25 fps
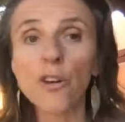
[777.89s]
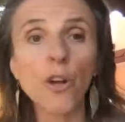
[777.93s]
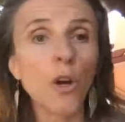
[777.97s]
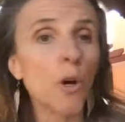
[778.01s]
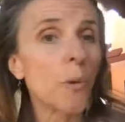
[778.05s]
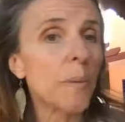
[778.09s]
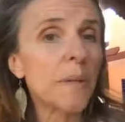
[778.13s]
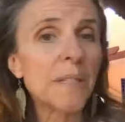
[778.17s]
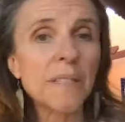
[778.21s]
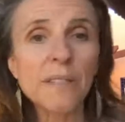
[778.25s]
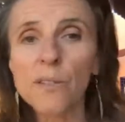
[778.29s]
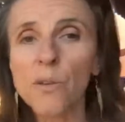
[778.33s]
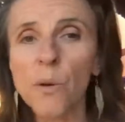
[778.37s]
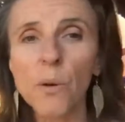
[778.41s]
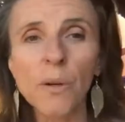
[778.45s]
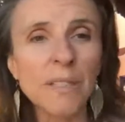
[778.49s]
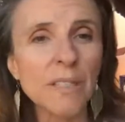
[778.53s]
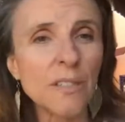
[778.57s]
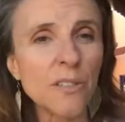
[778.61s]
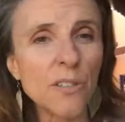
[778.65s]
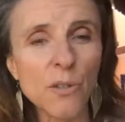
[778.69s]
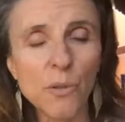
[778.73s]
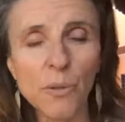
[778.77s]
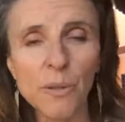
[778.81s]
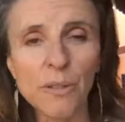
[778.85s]
Nobody's
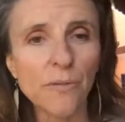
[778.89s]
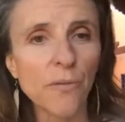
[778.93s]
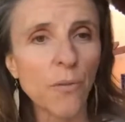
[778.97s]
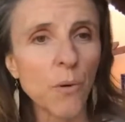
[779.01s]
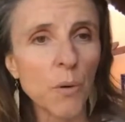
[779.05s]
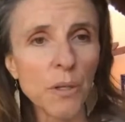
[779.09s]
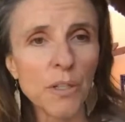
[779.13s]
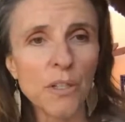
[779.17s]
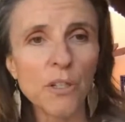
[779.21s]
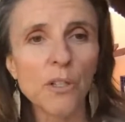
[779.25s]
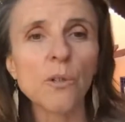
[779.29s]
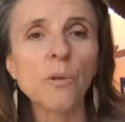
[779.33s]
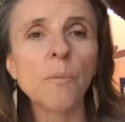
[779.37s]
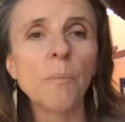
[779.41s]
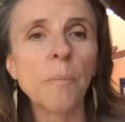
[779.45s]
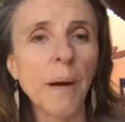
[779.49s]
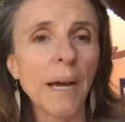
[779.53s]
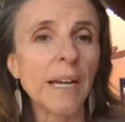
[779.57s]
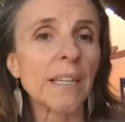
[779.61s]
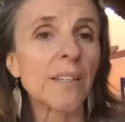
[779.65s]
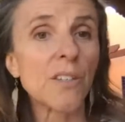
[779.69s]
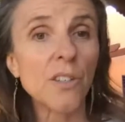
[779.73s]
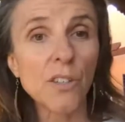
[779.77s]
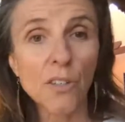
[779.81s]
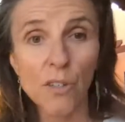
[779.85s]
going to do it for you
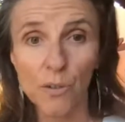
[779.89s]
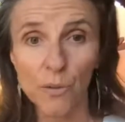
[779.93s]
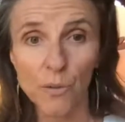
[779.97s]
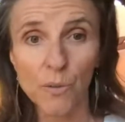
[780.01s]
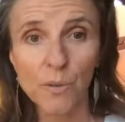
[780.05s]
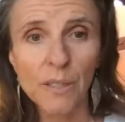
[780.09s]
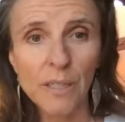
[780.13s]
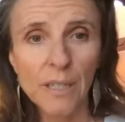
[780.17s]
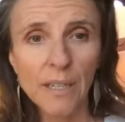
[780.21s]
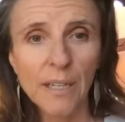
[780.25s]
but you.